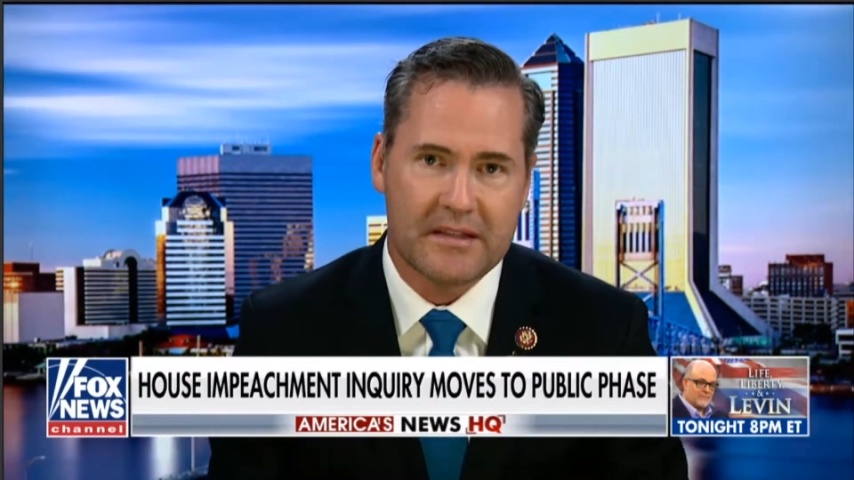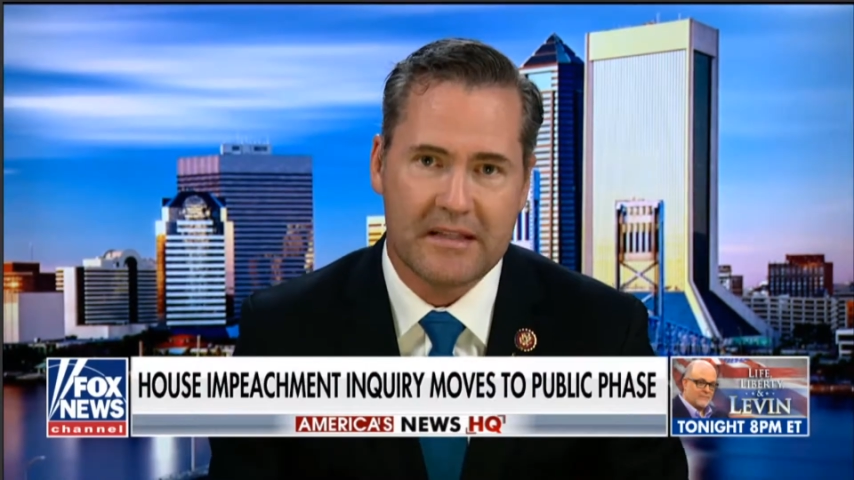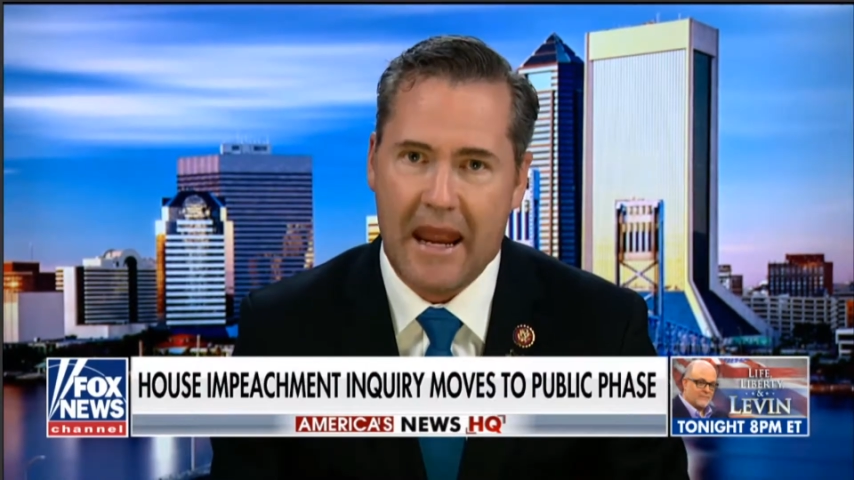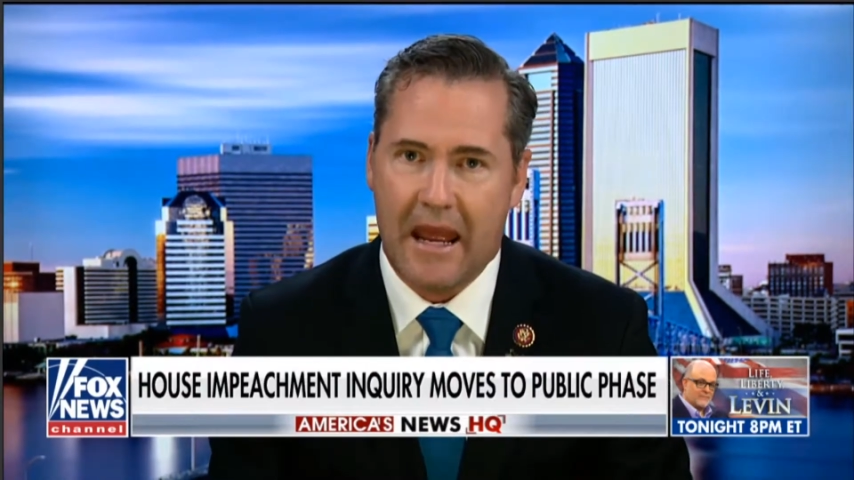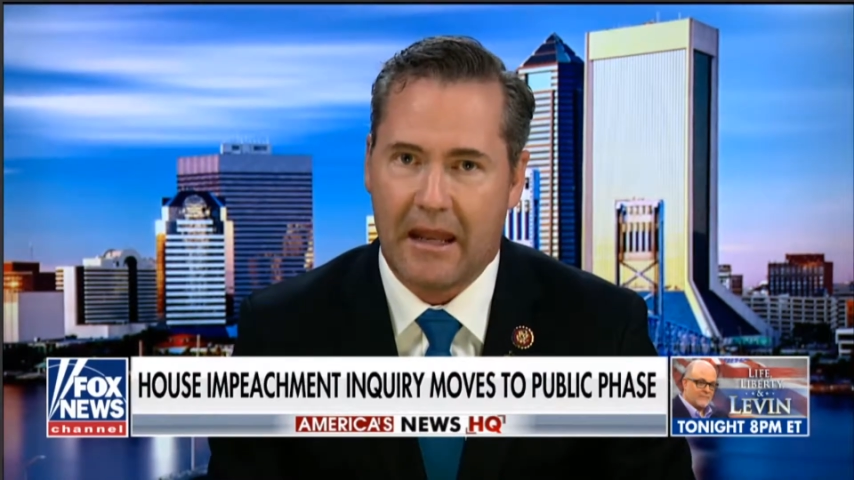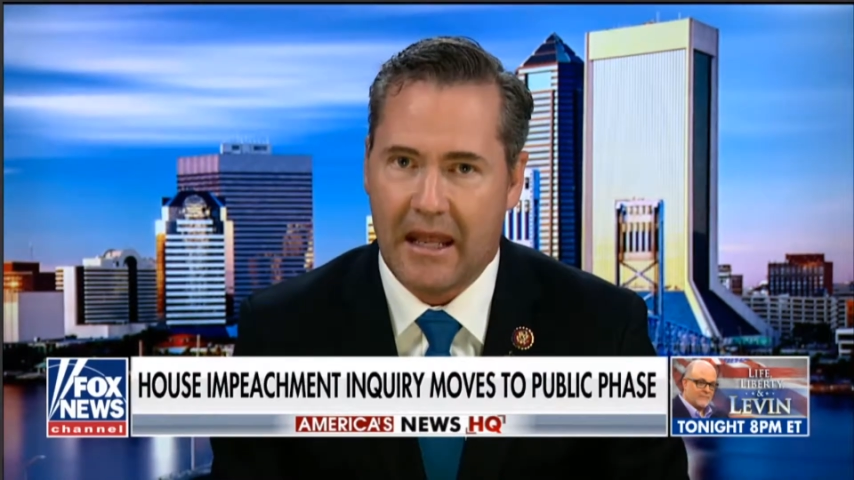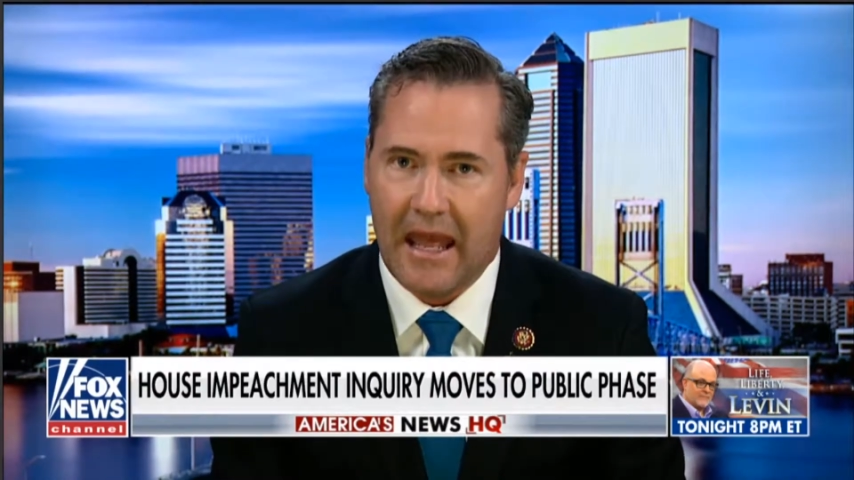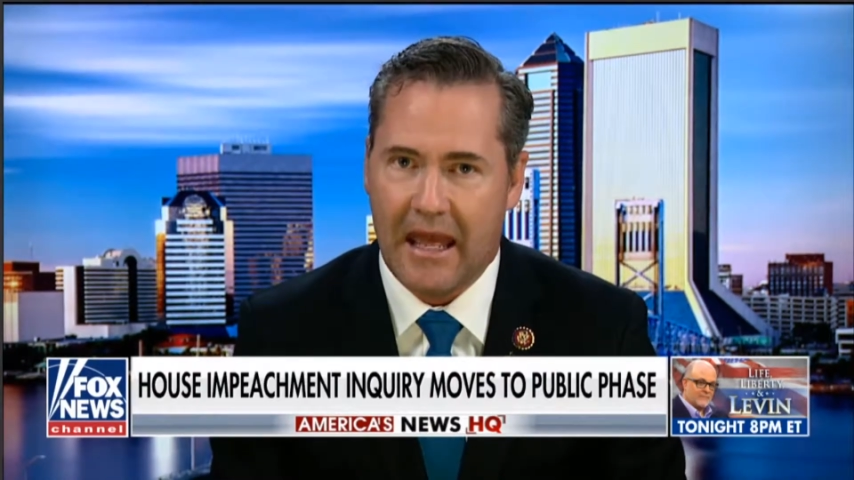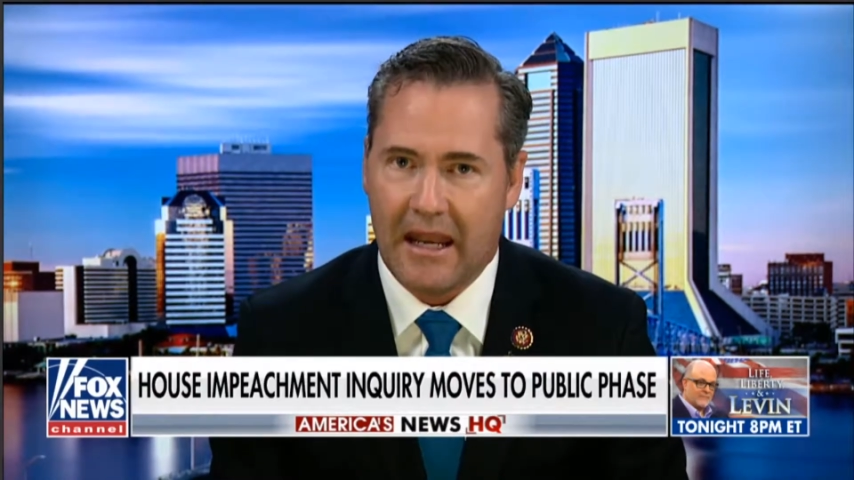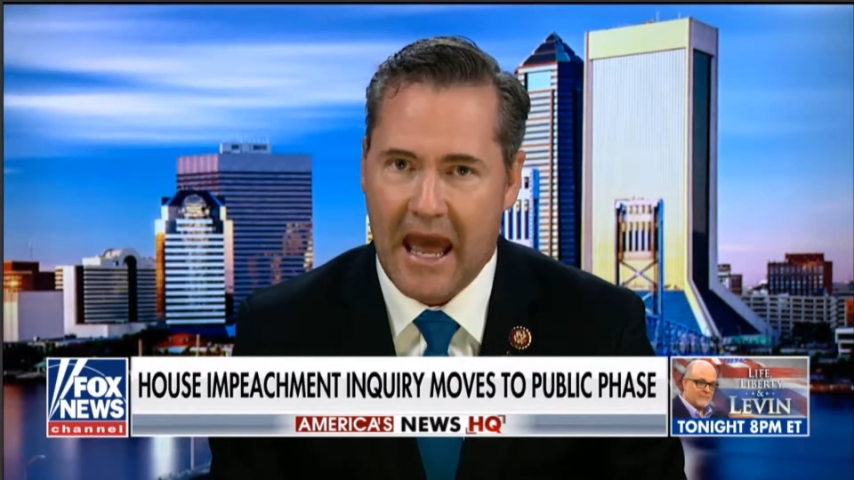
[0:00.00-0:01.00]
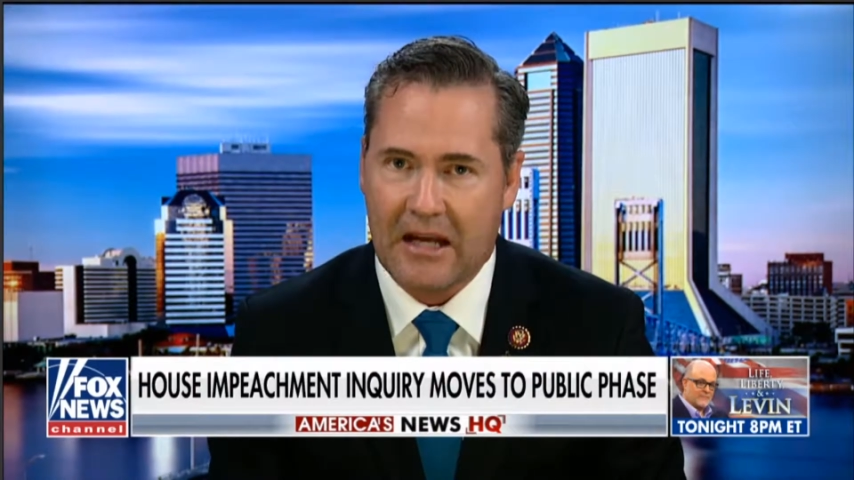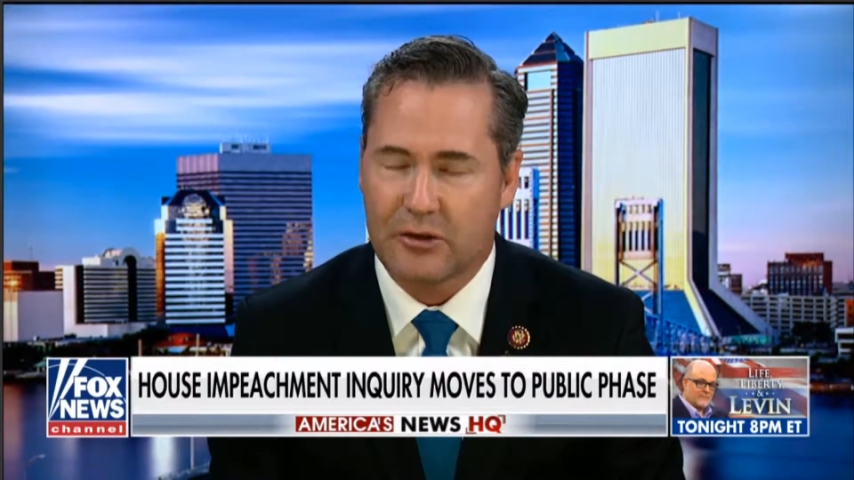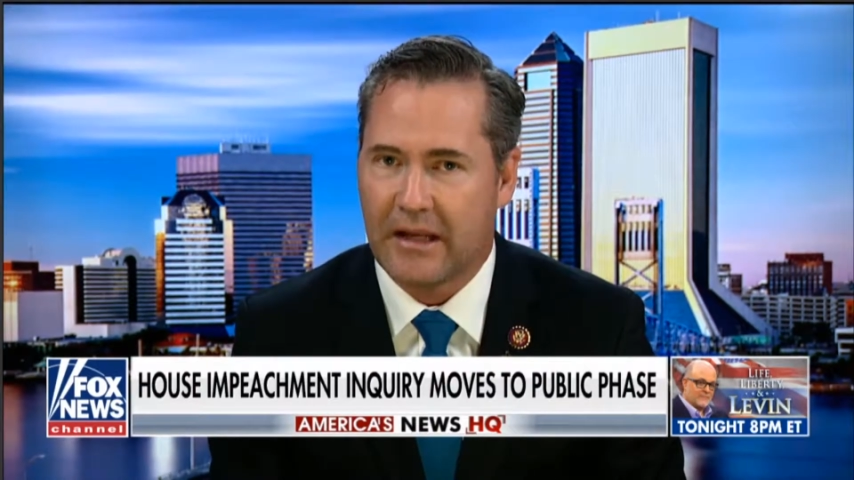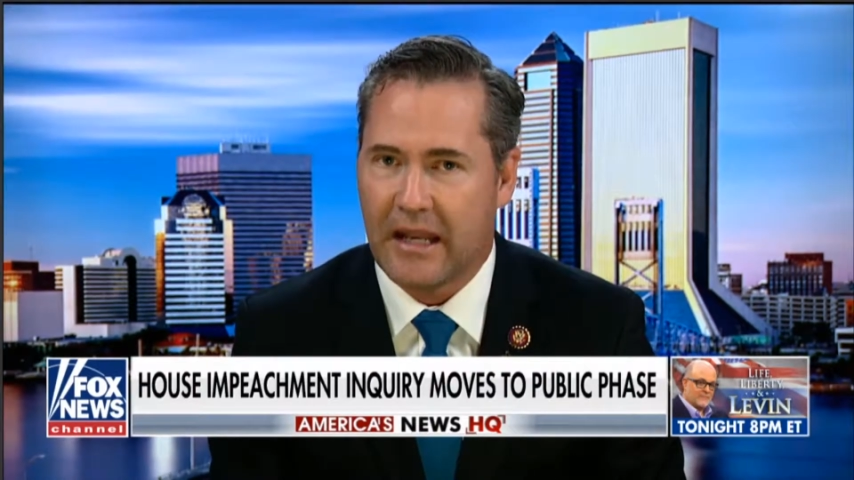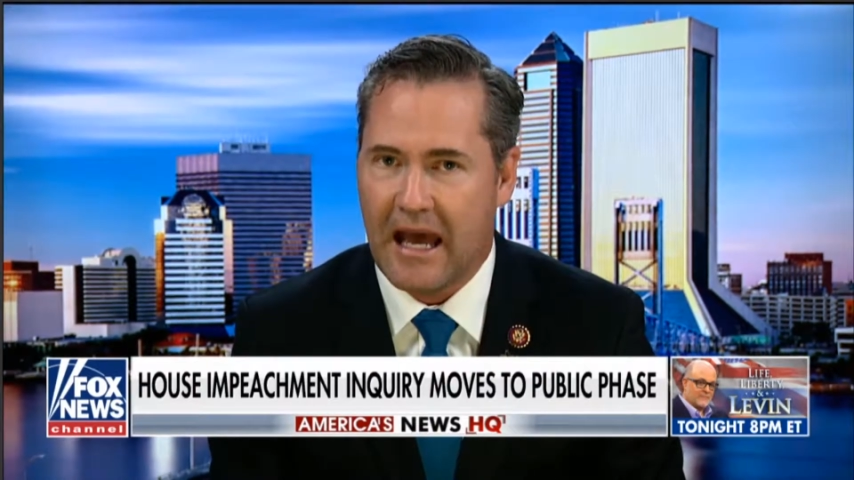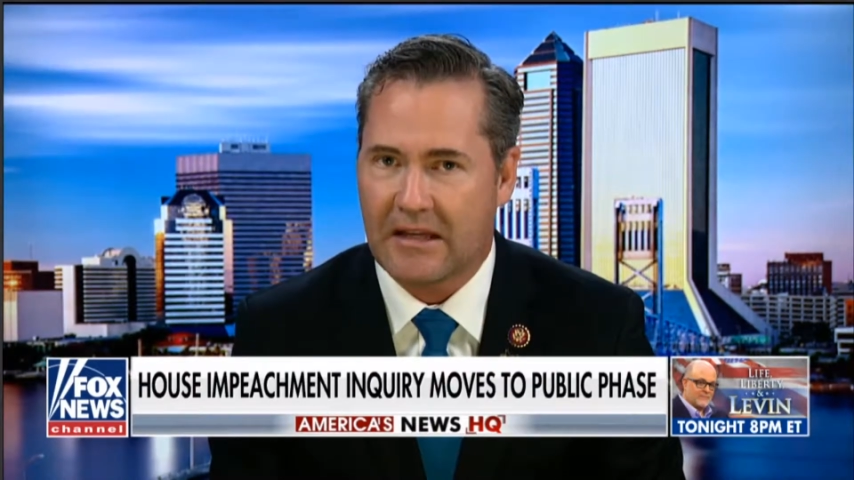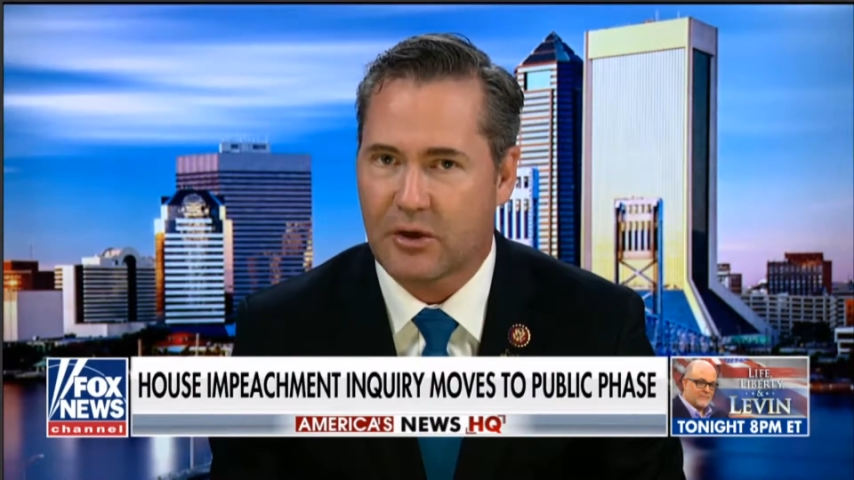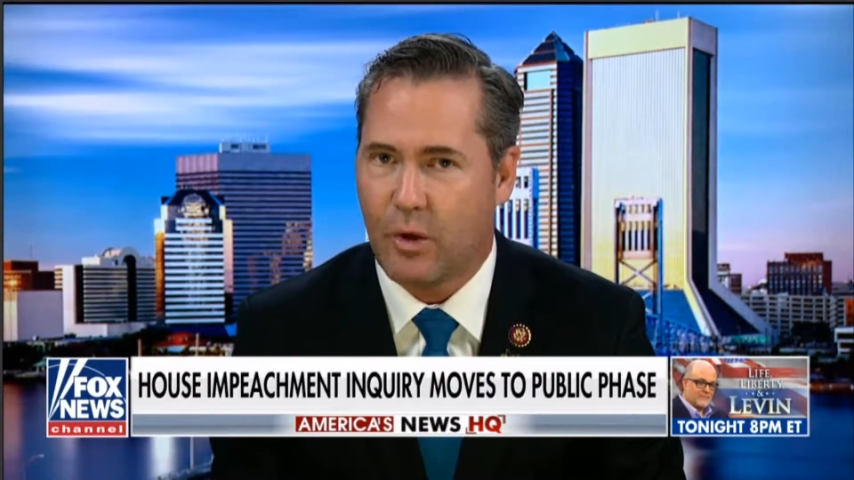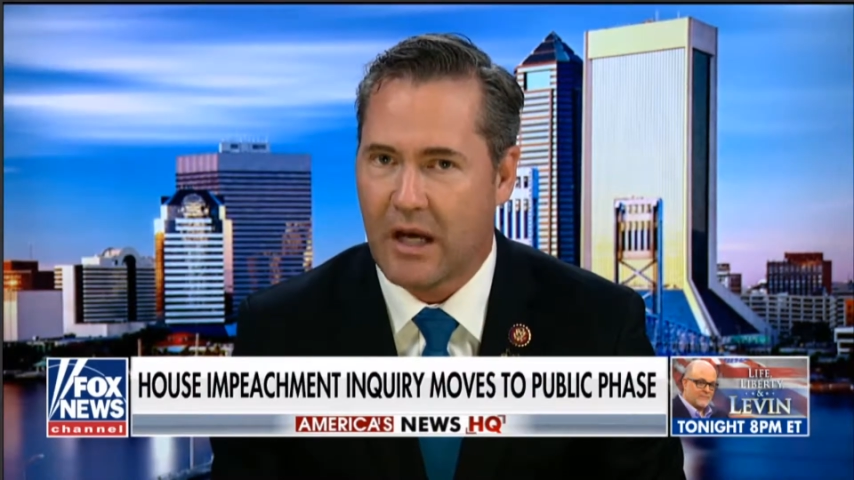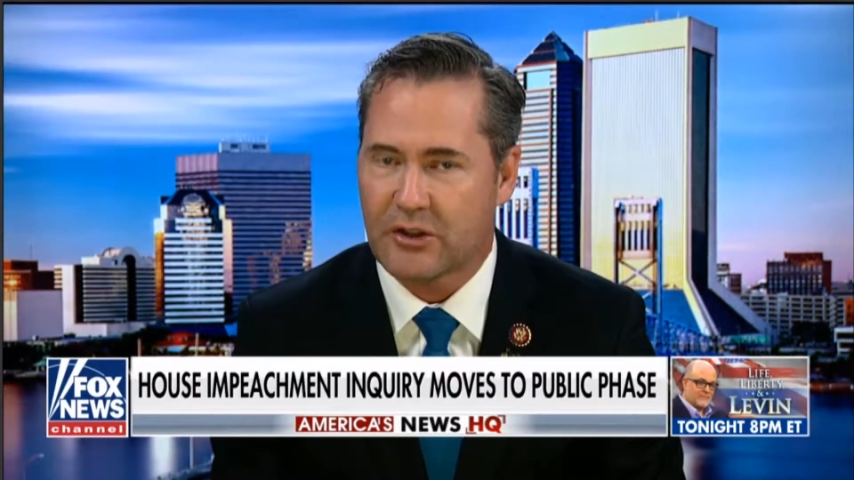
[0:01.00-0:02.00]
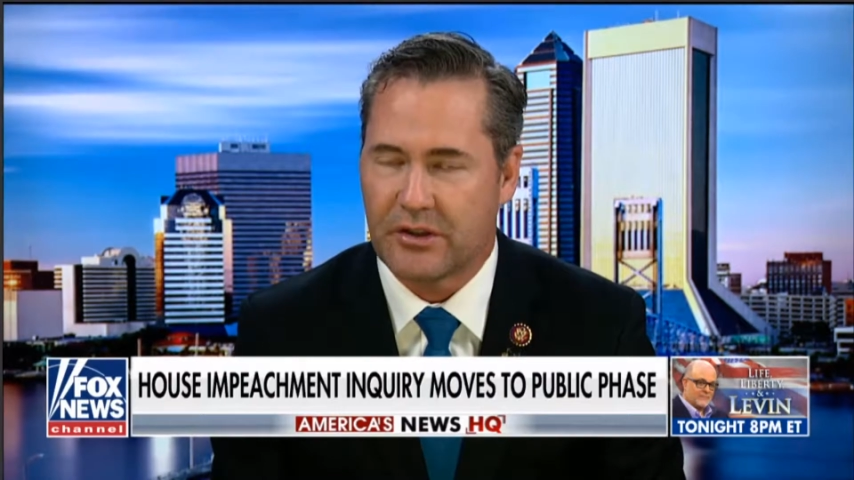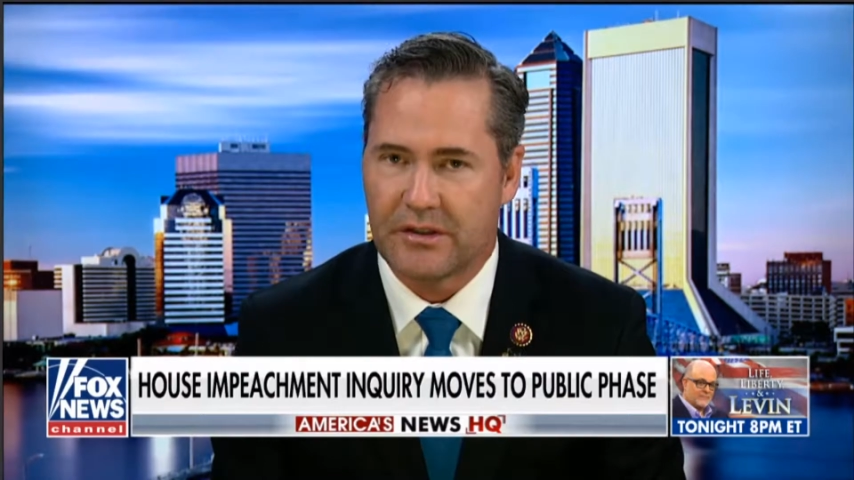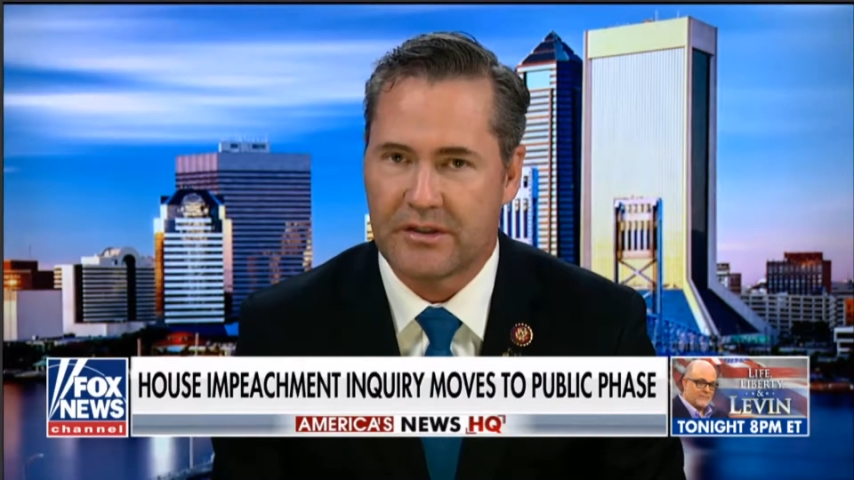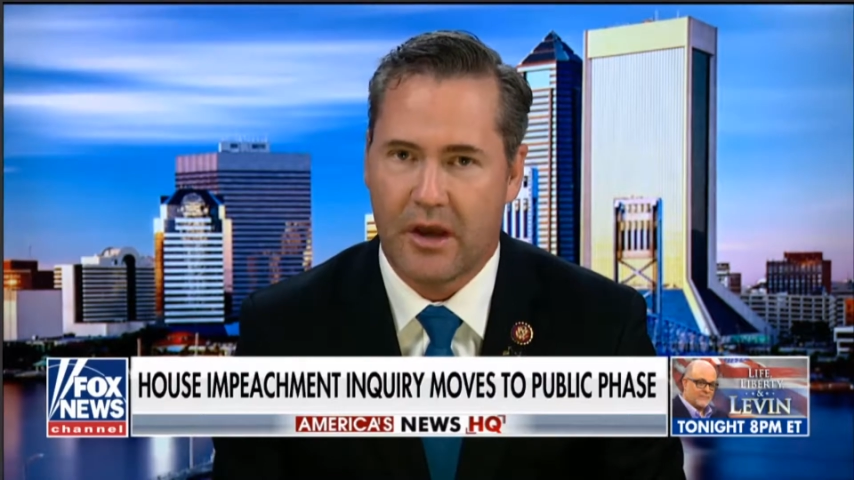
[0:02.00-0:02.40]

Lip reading: stand and actually to ask questions.